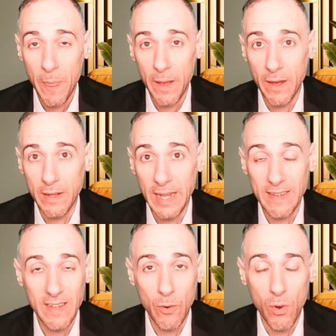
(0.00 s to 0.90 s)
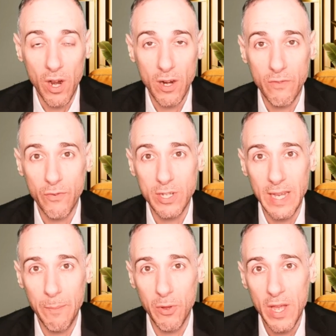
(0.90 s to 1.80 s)
NASDAQ 100, for
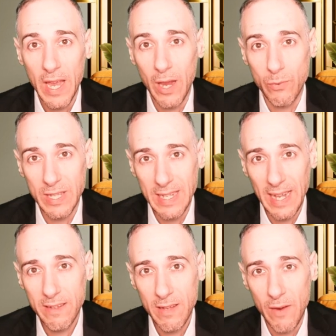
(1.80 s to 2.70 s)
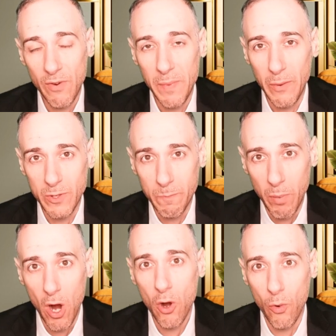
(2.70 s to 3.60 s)
example, it was the daily time frame that was
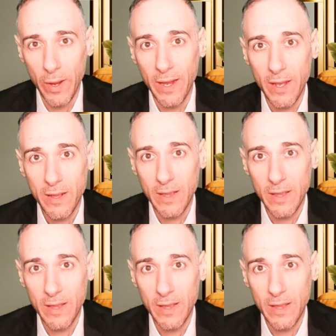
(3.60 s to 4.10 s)
borrowing